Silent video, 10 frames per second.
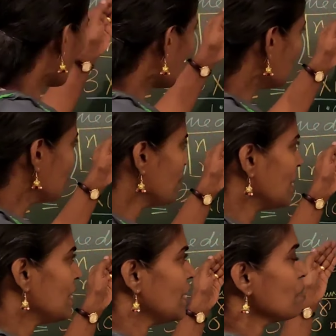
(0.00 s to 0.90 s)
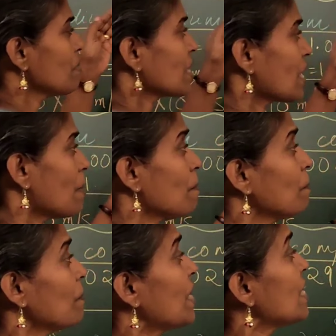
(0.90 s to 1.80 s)
one medium
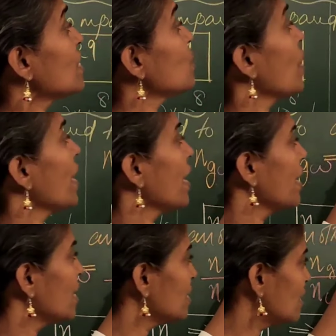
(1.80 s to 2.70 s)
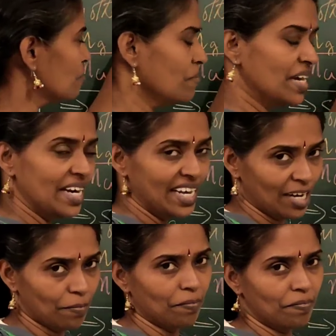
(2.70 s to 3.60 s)
compared to another
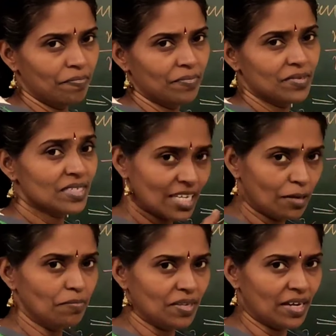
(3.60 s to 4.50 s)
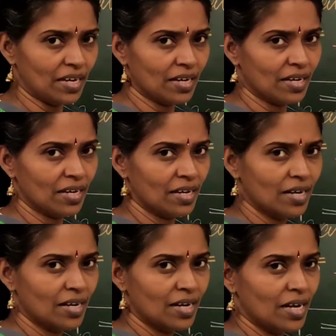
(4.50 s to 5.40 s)
medium, same thing.
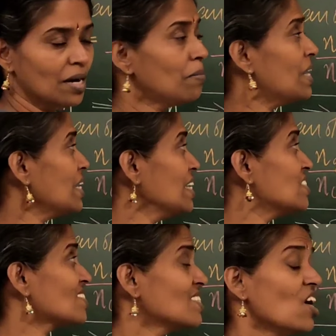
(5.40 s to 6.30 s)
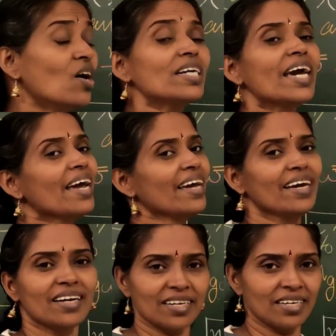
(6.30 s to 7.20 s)
But it's not
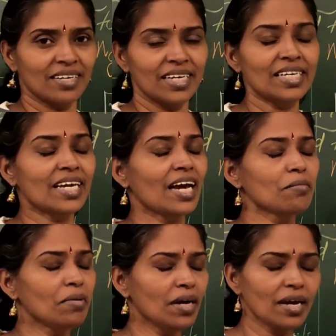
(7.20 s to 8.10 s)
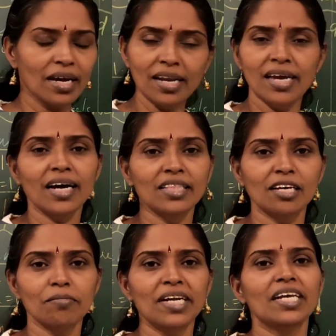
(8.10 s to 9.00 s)
air. It can be any
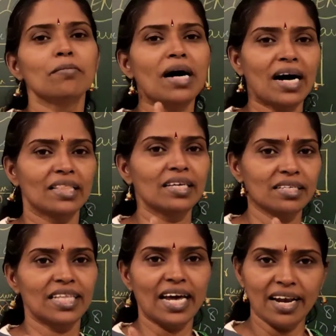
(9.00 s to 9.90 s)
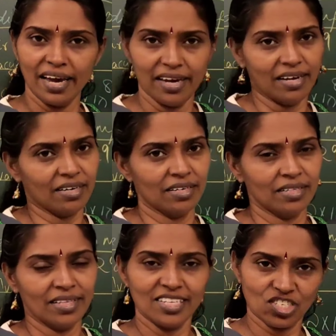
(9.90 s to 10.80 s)
other medium other than air.
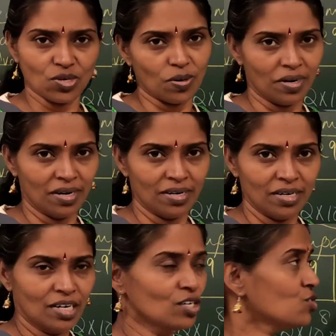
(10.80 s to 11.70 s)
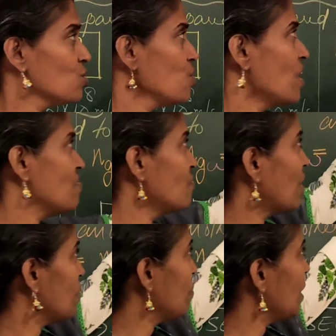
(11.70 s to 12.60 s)
That's all. So you have
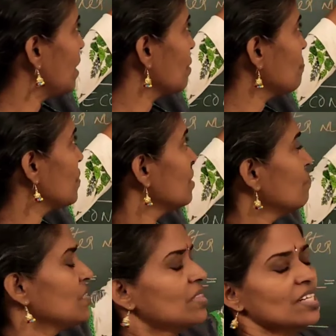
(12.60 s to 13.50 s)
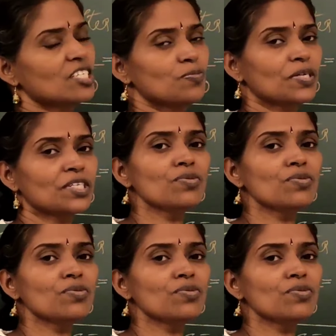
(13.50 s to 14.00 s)
one medium with respect